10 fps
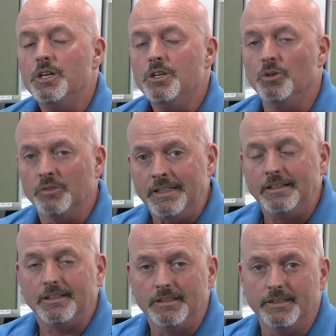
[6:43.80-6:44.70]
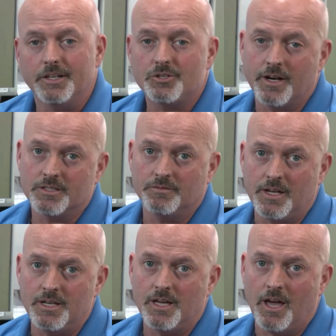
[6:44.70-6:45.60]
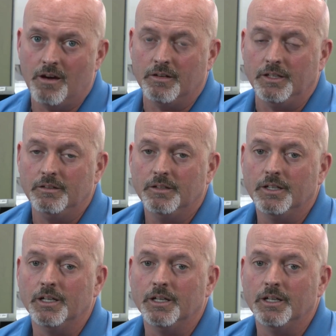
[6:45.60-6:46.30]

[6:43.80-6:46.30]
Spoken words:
You'll need to click Transylvania County.